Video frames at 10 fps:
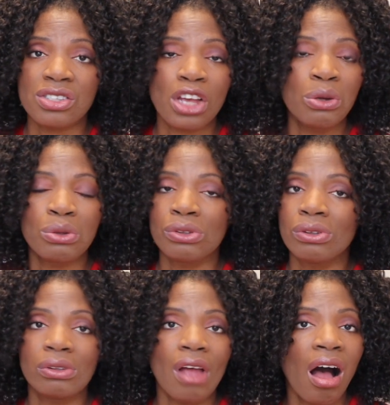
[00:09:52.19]
So
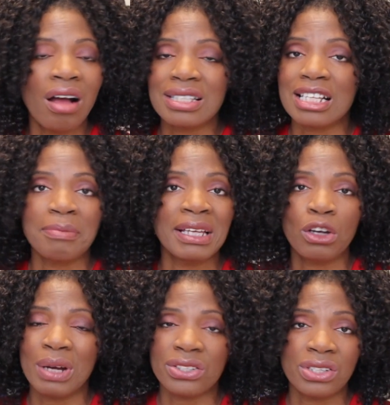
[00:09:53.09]
ask as many
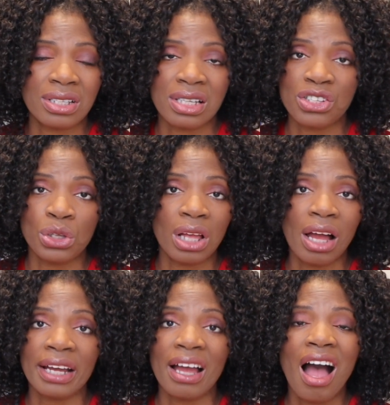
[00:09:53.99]
questions as you
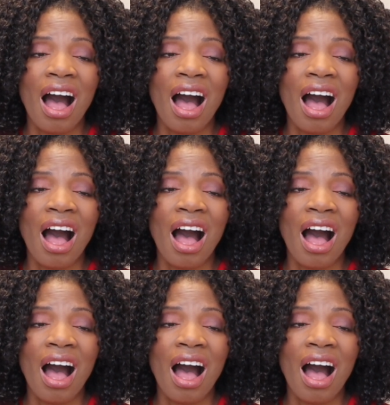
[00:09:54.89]
like.